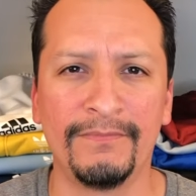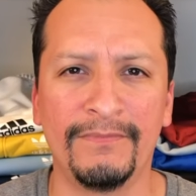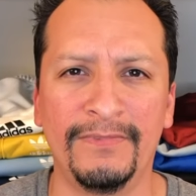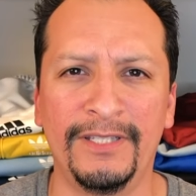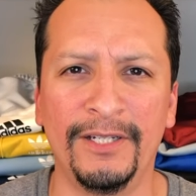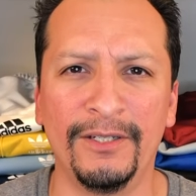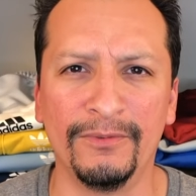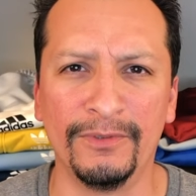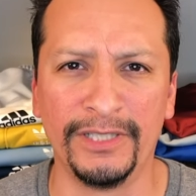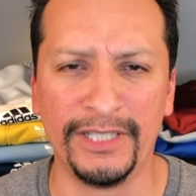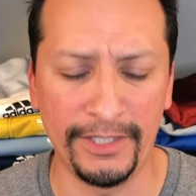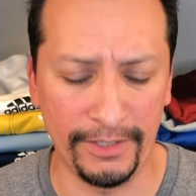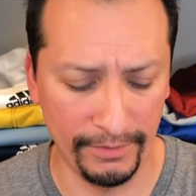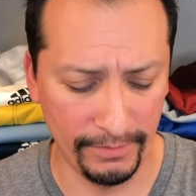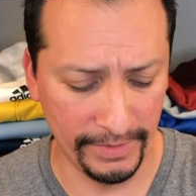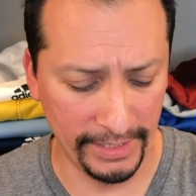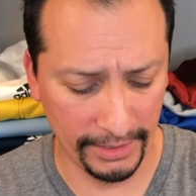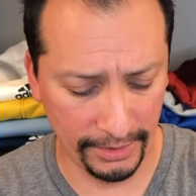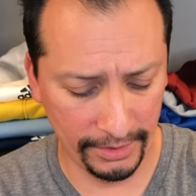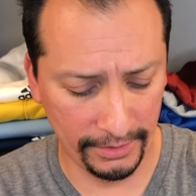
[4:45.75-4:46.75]
They don't really do
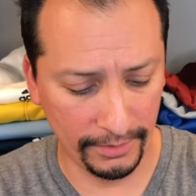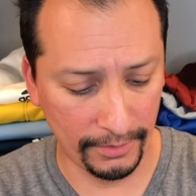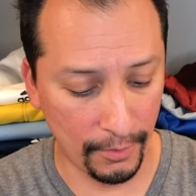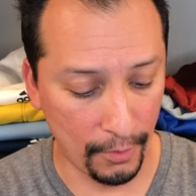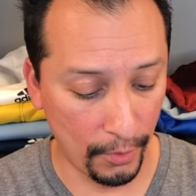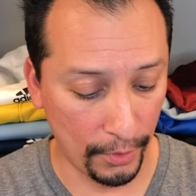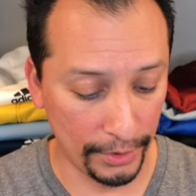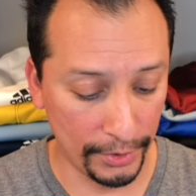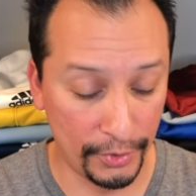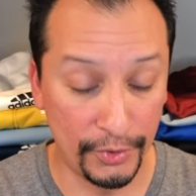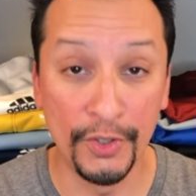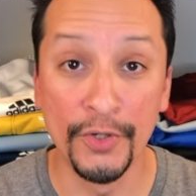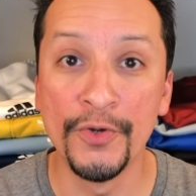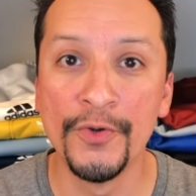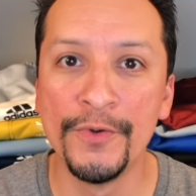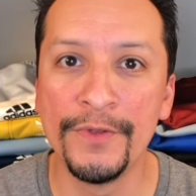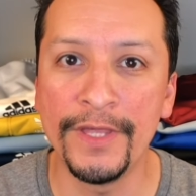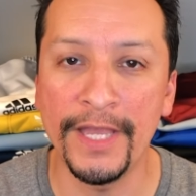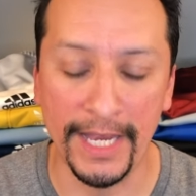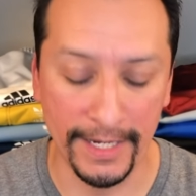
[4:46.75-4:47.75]
much. Or
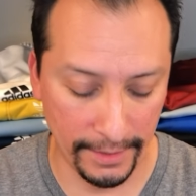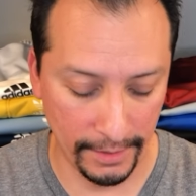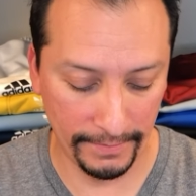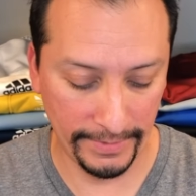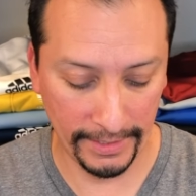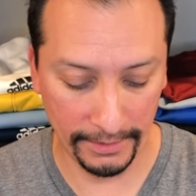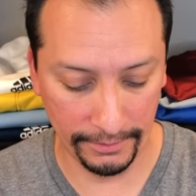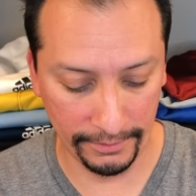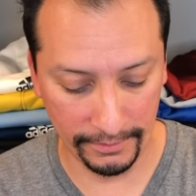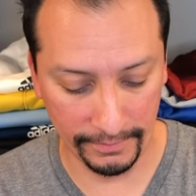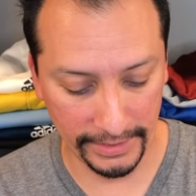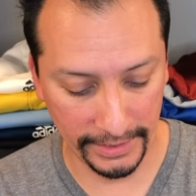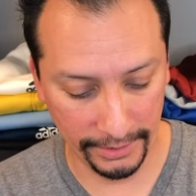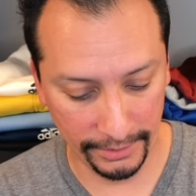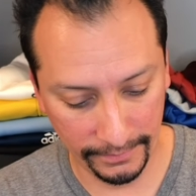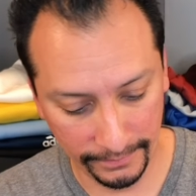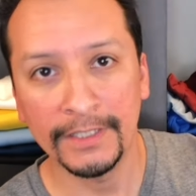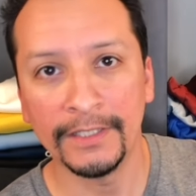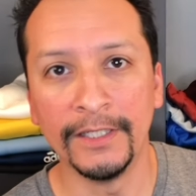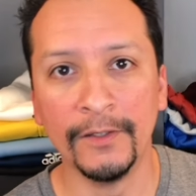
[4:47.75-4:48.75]
do they? No, they don't do much.
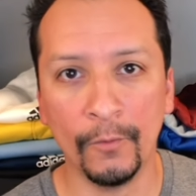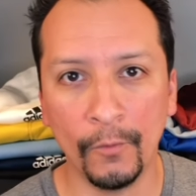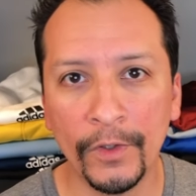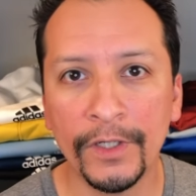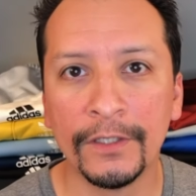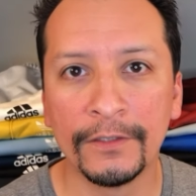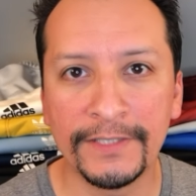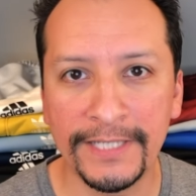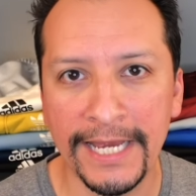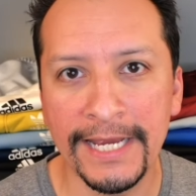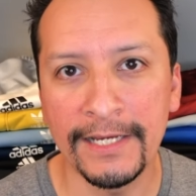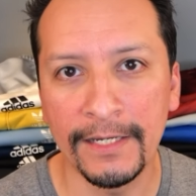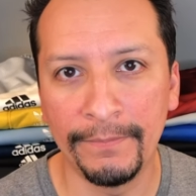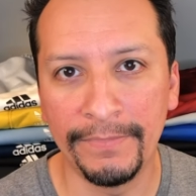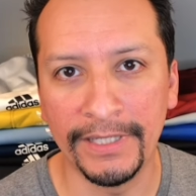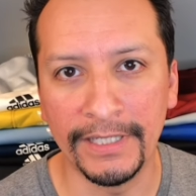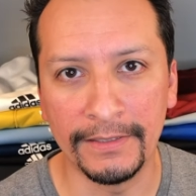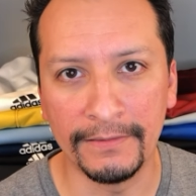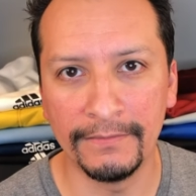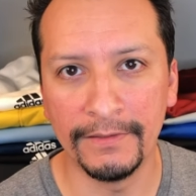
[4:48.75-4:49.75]
It will take a
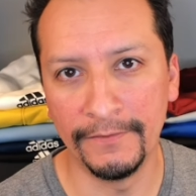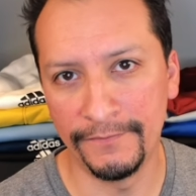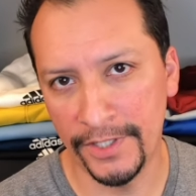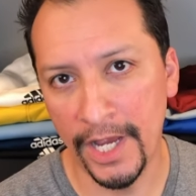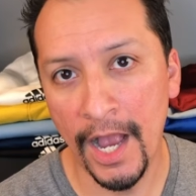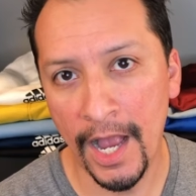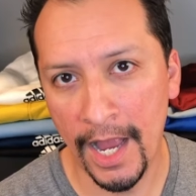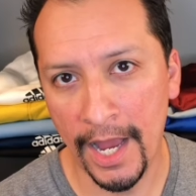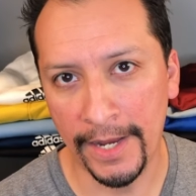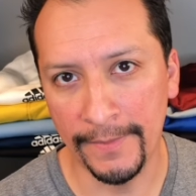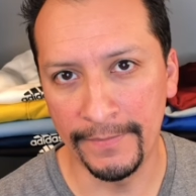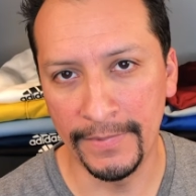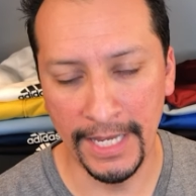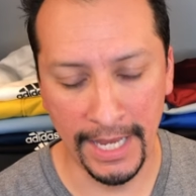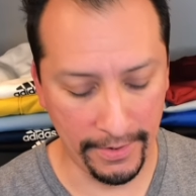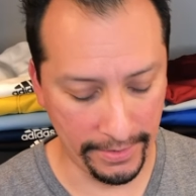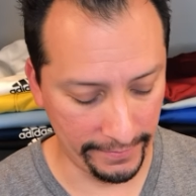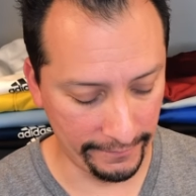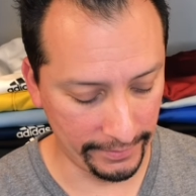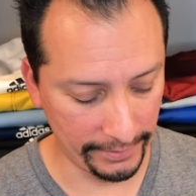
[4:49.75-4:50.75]
bit of time,
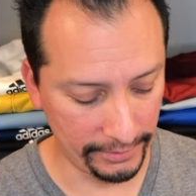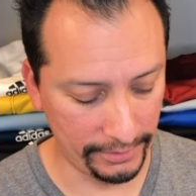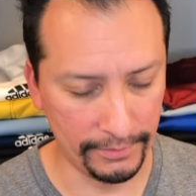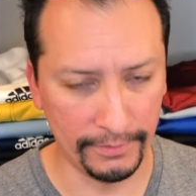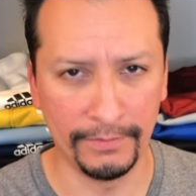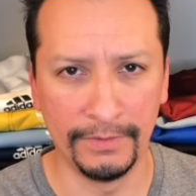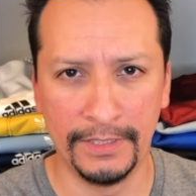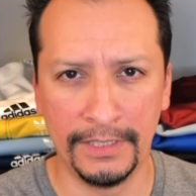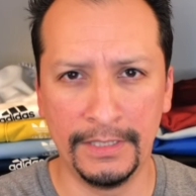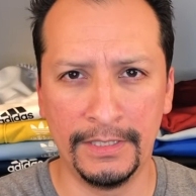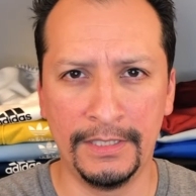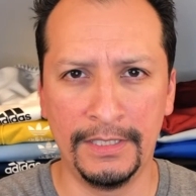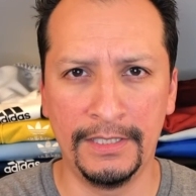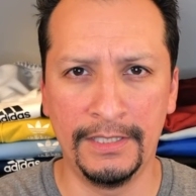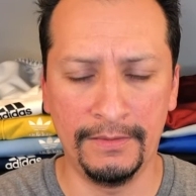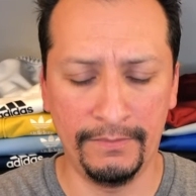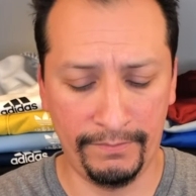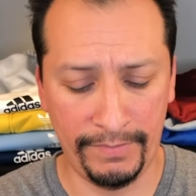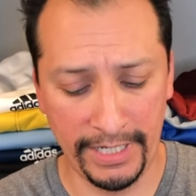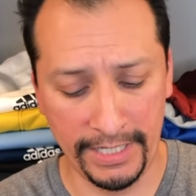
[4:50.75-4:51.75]
however, to
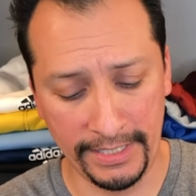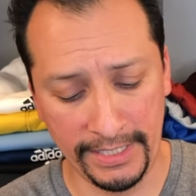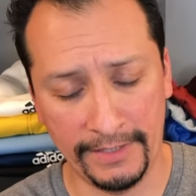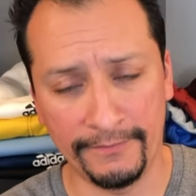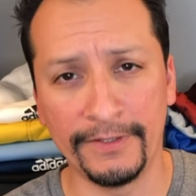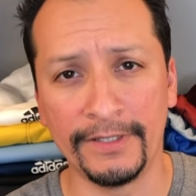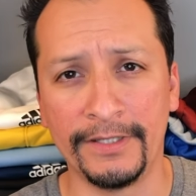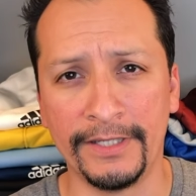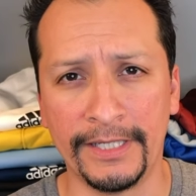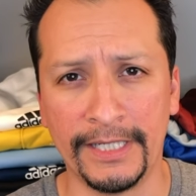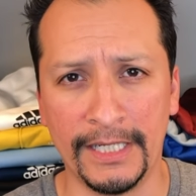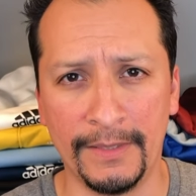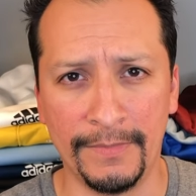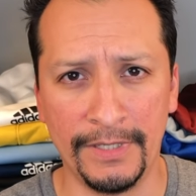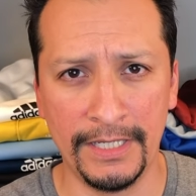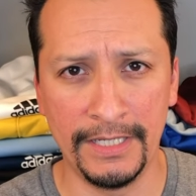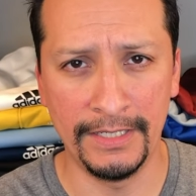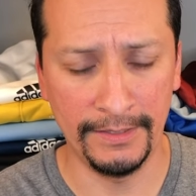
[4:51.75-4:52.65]
button everything up.